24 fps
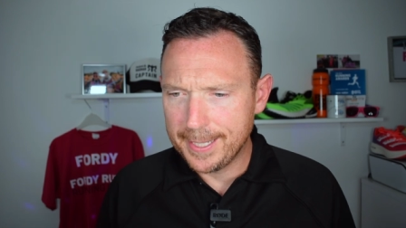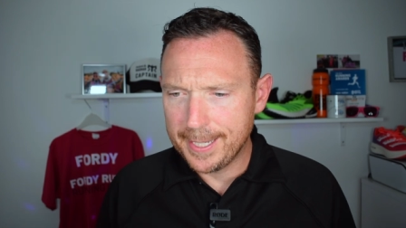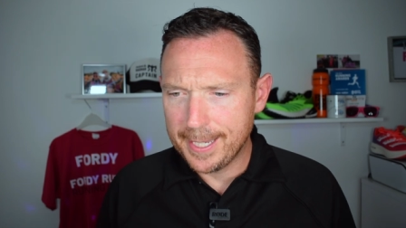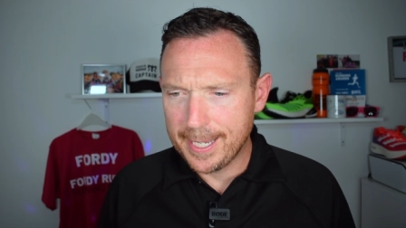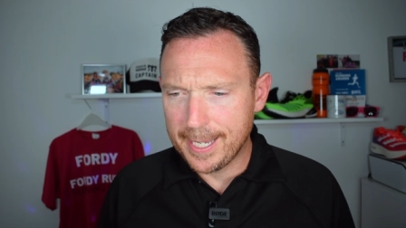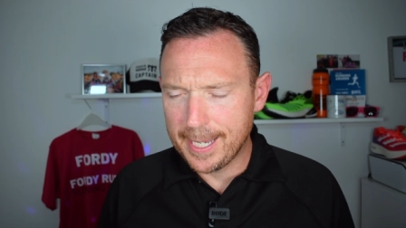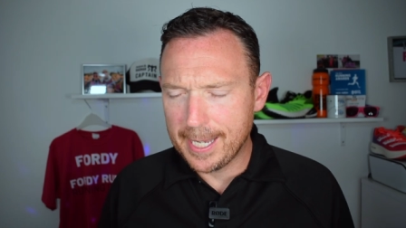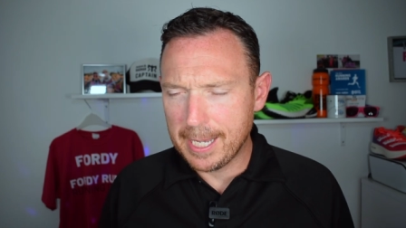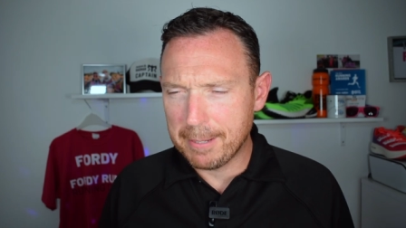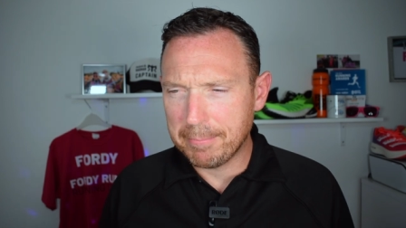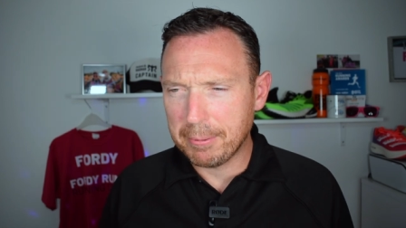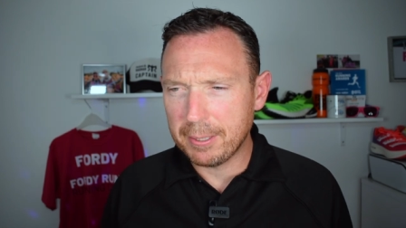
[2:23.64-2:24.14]

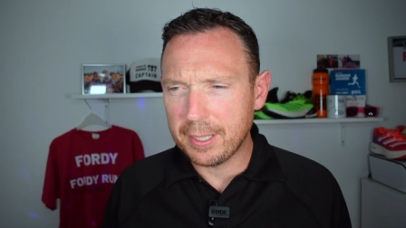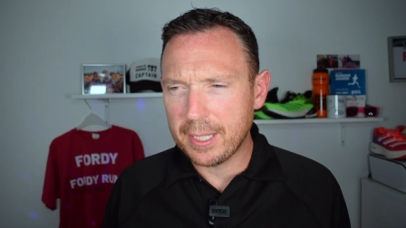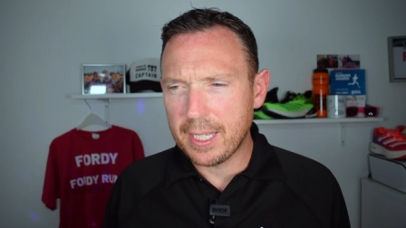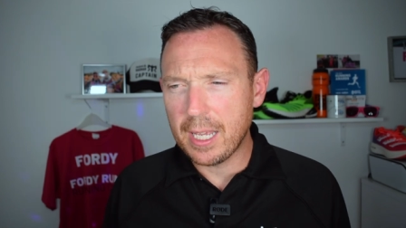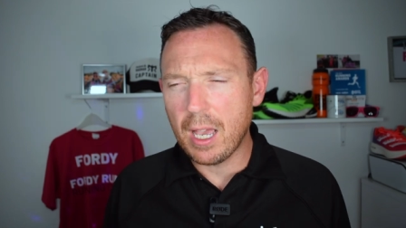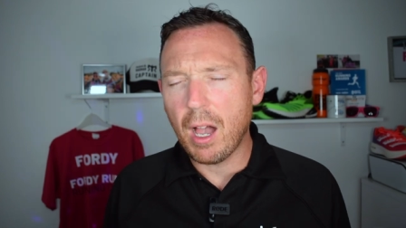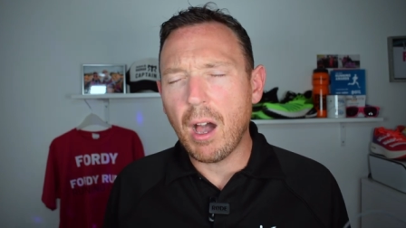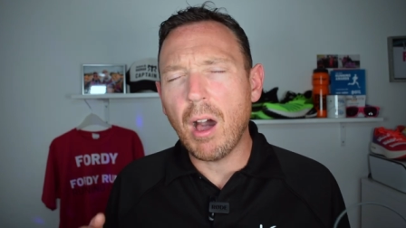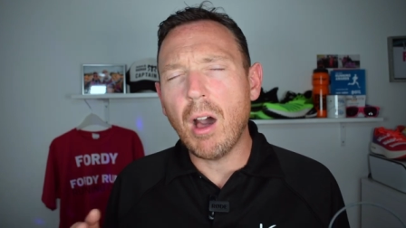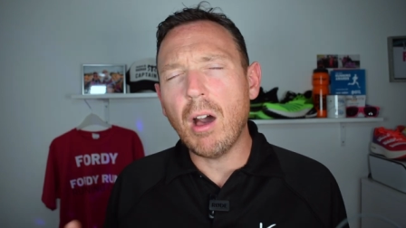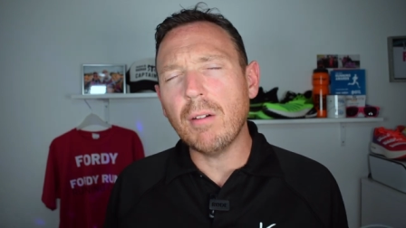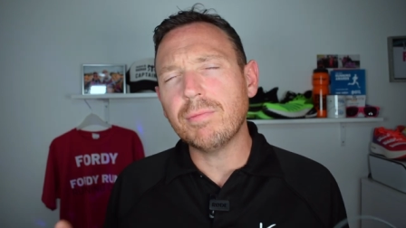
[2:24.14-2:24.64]
Uh, but the
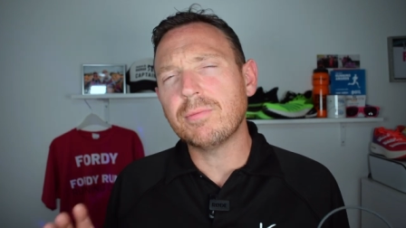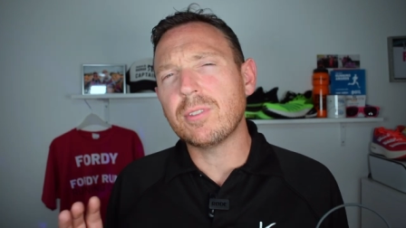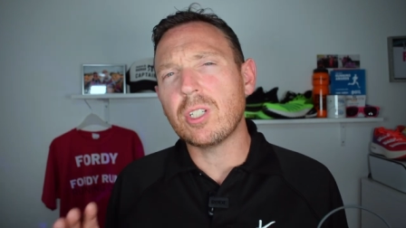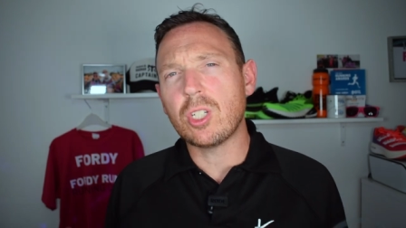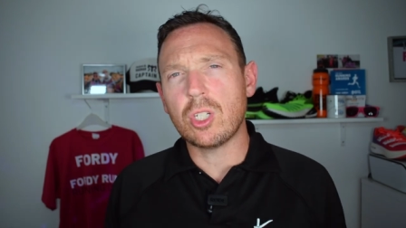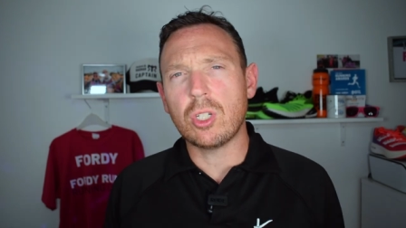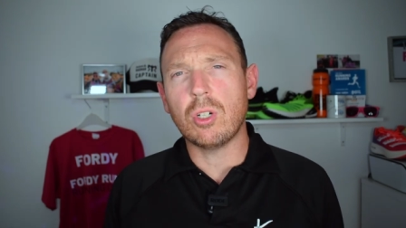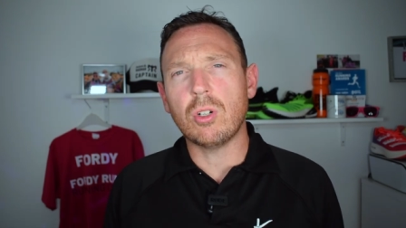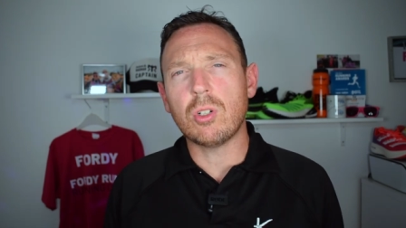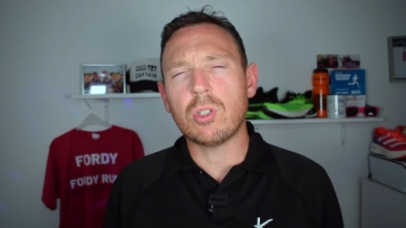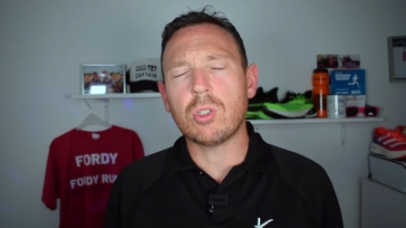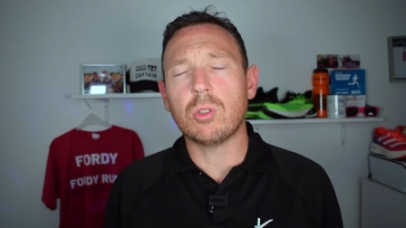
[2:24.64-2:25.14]

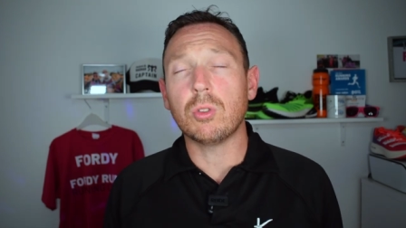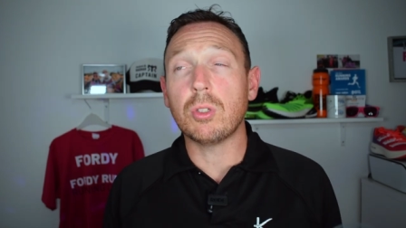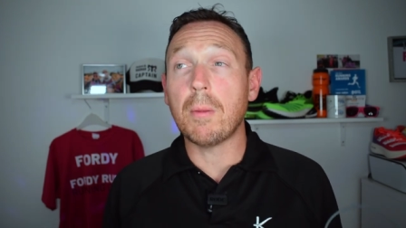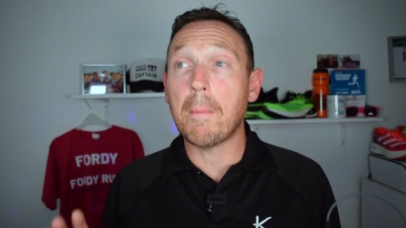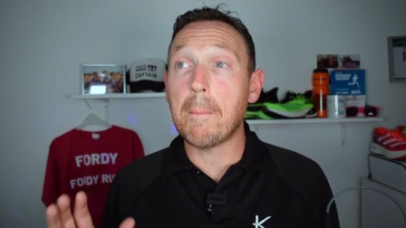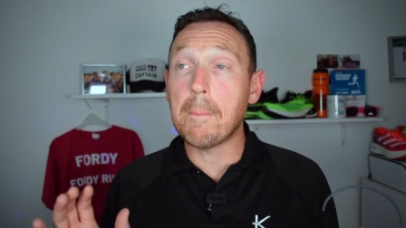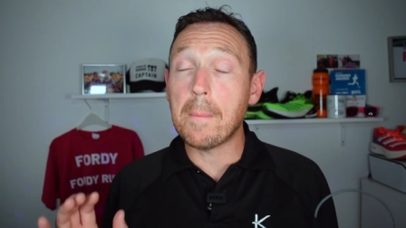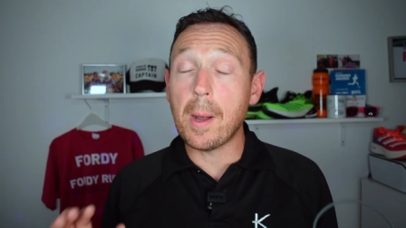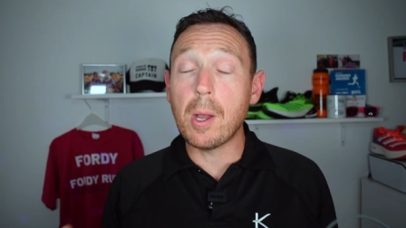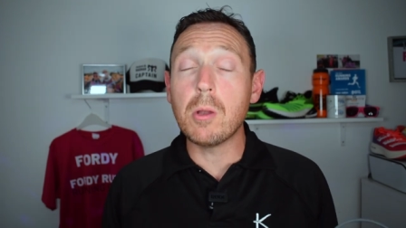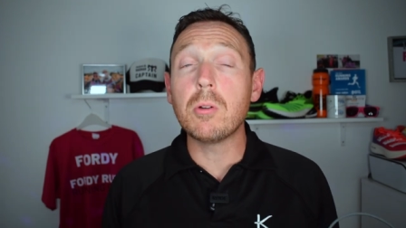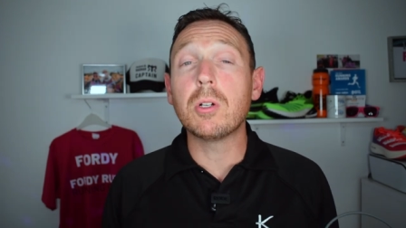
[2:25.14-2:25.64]
Aftershokz or the
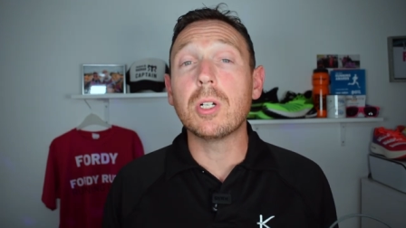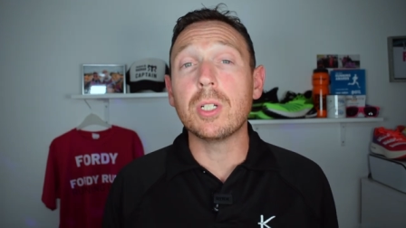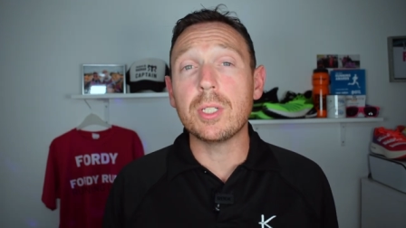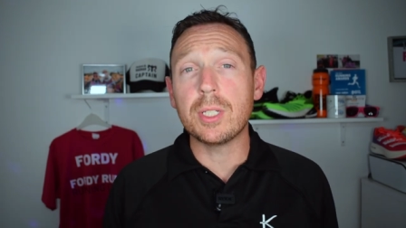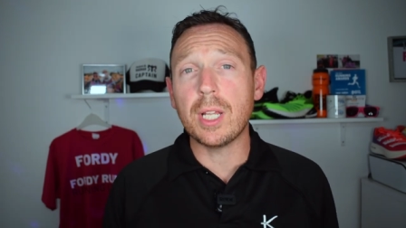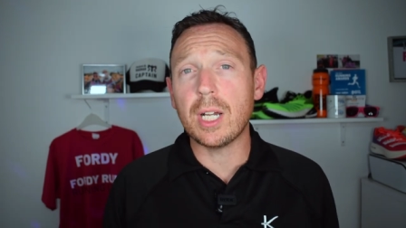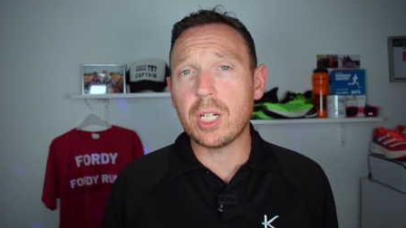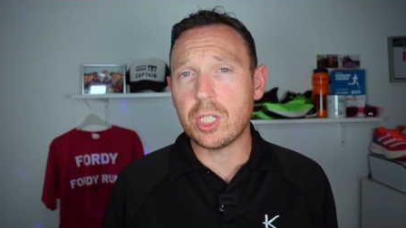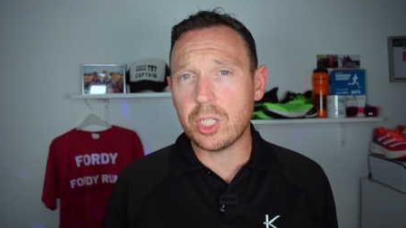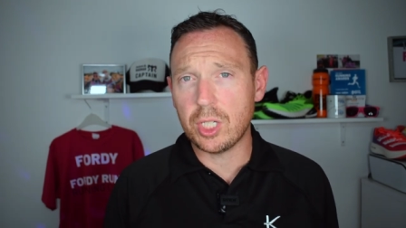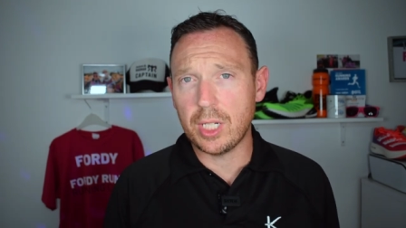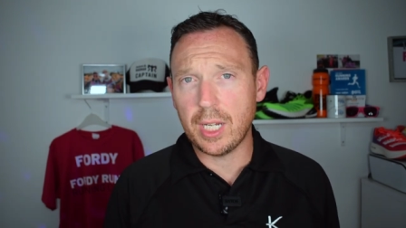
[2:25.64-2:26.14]
bone
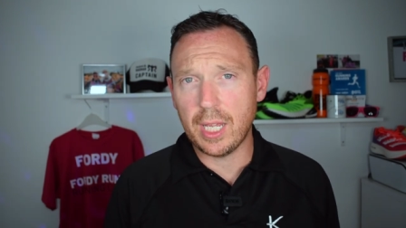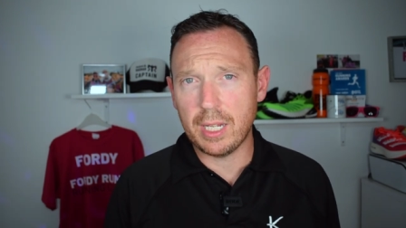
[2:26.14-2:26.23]
conduction